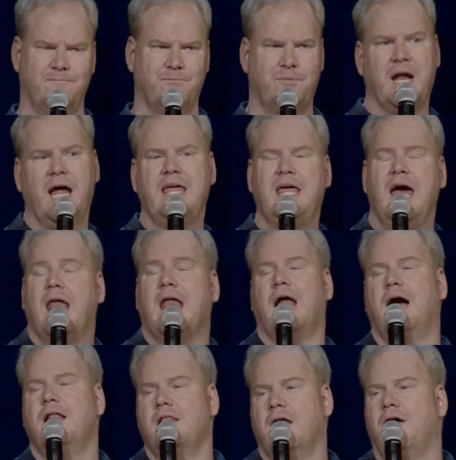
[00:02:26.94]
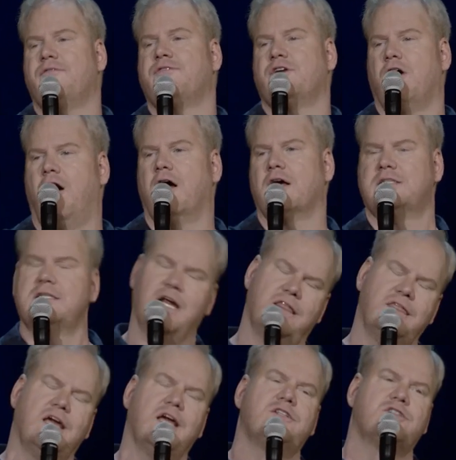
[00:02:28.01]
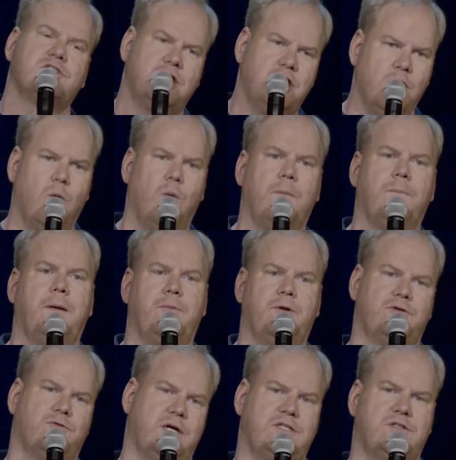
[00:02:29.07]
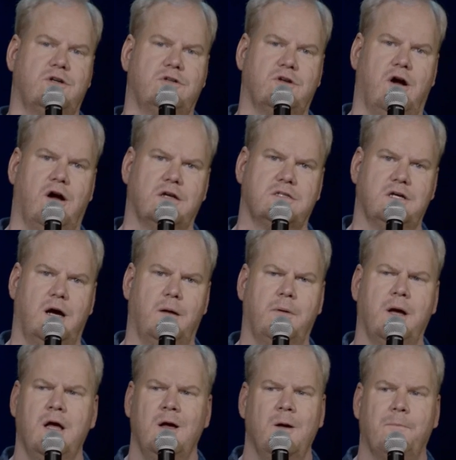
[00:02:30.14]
But I get it, I love dogs, and I think it's cute when people dress their dogs up.